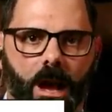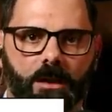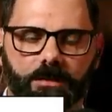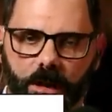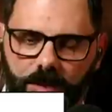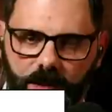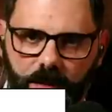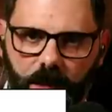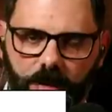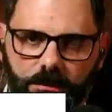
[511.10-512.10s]
I've never
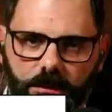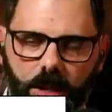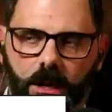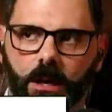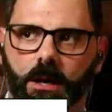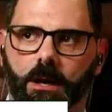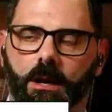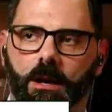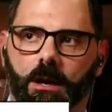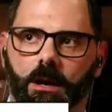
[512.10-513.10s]
said that.
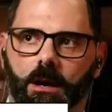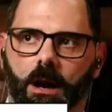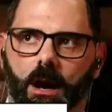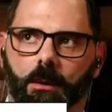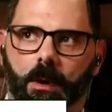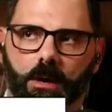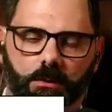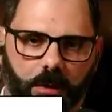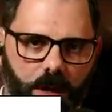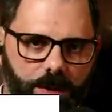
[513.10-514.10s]

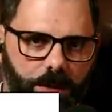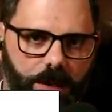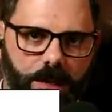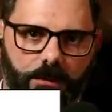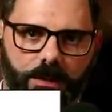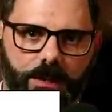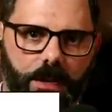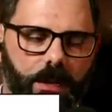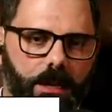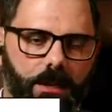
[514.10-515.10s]
Michael Foster has never
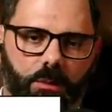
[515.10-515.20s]
said that.